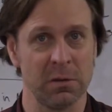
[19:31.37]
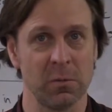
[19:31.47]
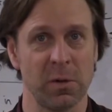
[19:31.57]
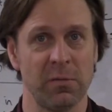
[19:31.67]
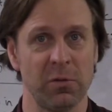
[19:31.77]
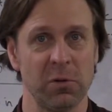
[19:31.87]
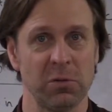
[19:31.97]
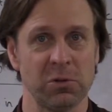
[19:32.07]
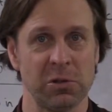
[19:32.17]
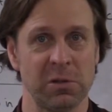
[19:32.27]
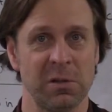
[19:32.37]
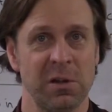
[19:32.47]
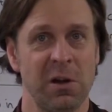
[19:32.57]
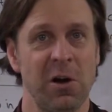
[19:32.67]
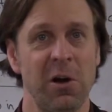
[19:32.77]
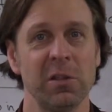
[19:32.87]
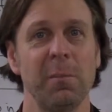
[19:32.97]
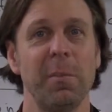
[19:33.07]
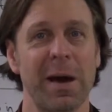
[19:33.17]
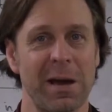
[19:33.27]
the revolution on the
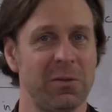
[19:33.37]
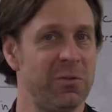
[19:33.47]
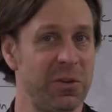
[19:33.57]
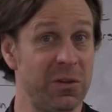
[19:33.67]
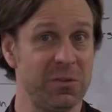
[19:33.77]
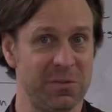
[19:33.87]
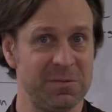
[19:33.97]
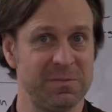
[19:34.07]
battlefield.